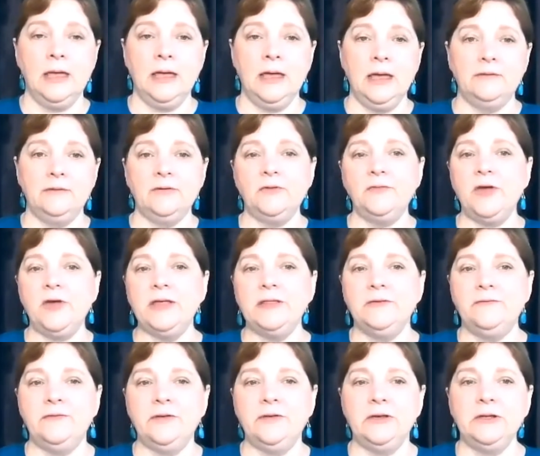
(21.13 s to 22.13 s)
Have you ever had
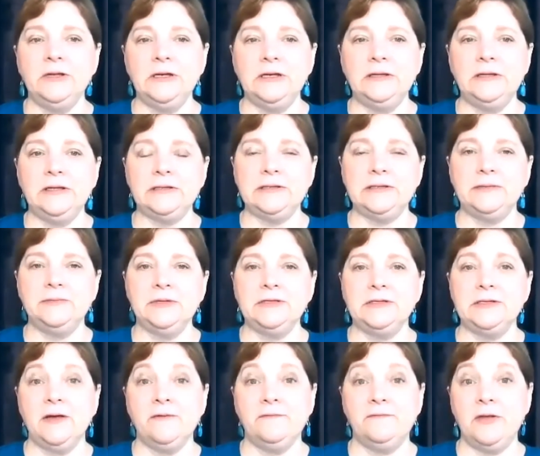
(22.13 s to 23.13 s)
the feeling that something's
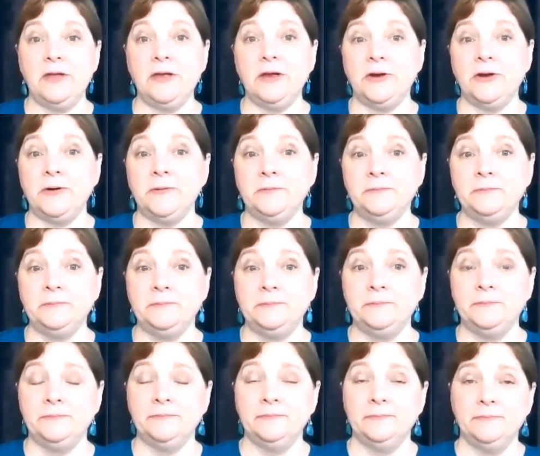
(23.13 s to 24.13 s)
not fair?
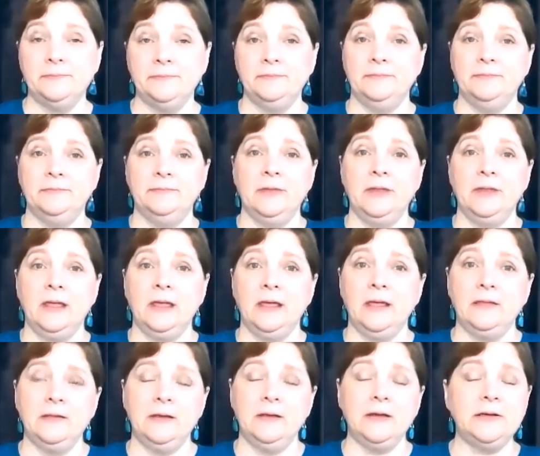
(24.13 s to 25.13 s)

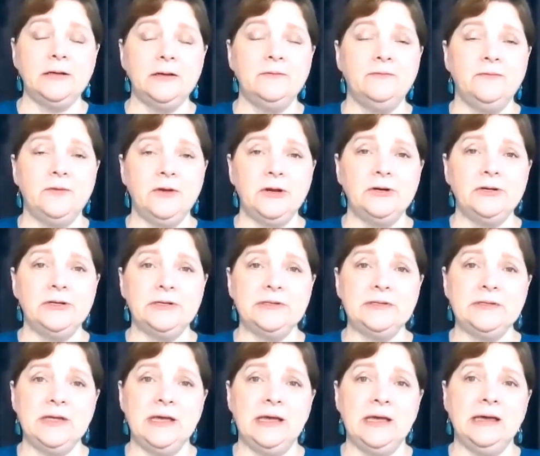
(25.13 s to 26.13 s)
The idea of
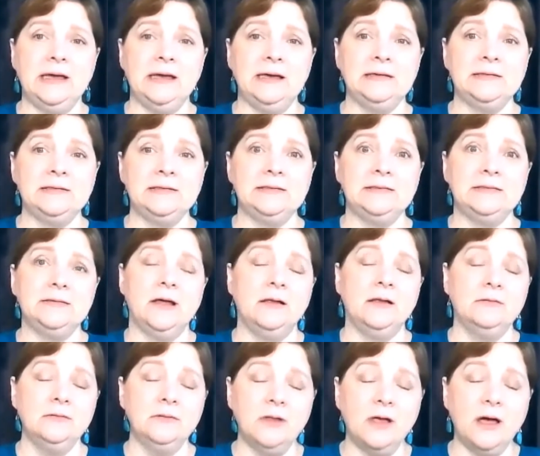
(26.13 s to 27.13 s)
fairness has a
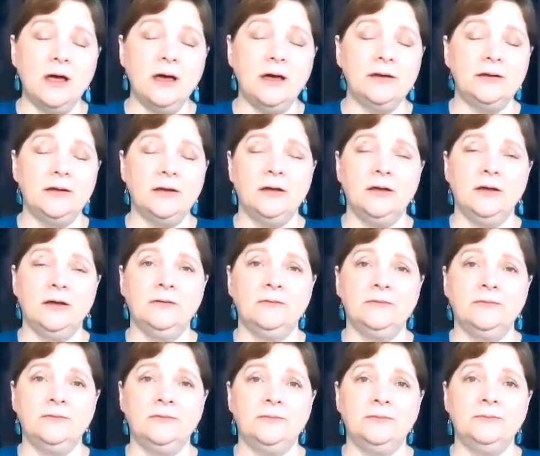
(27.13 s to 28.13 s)
lot
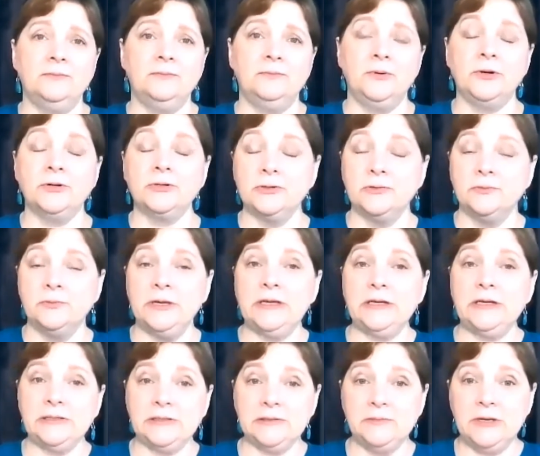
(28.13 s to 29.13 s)
of personal
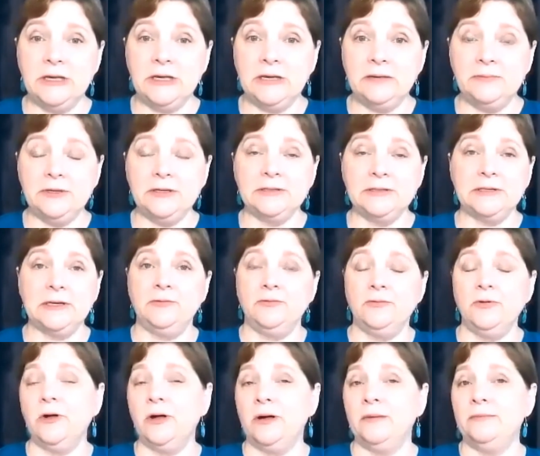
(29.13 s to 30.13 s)
meaning to me because I
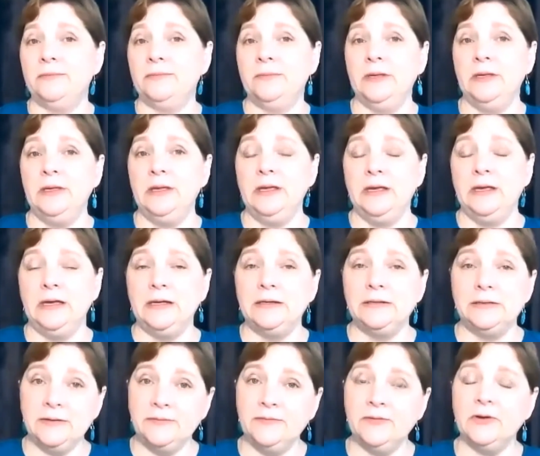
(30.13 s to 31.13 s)
grew up in
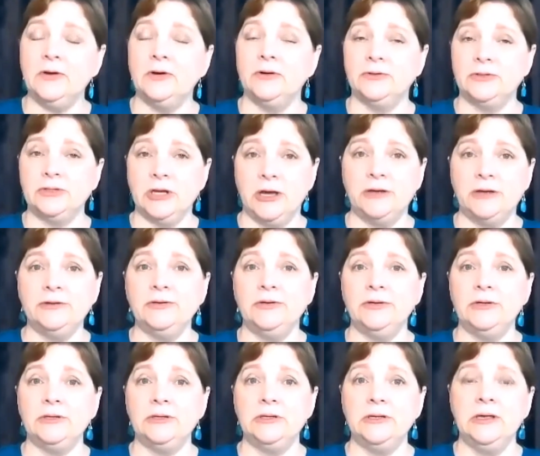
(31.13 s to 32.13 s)
a difficult
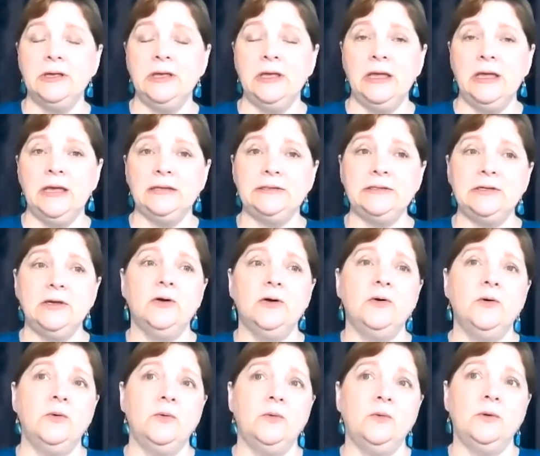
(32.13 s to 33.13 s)
childhood. And
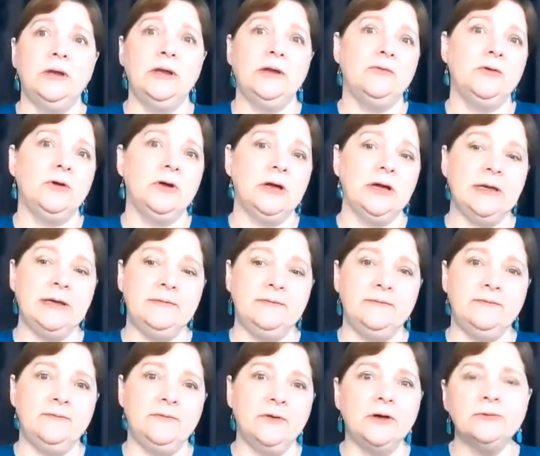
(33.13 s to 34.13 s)
so whenever I
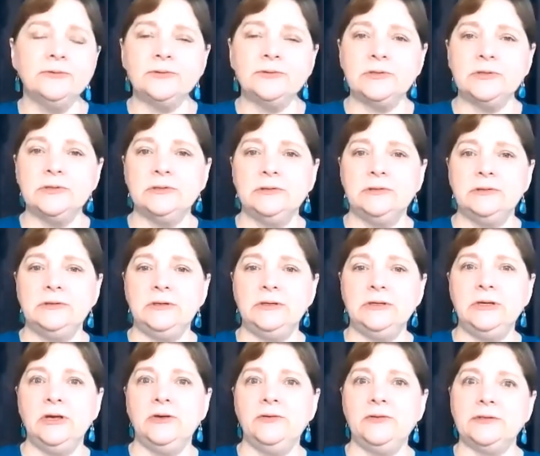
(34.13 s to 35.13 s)
felt,
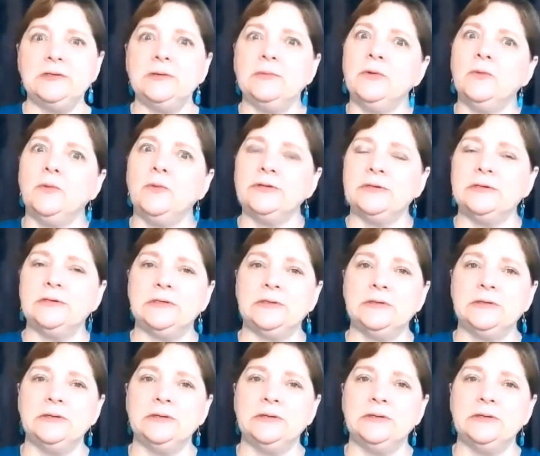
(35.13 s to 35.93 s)
that someone wasn't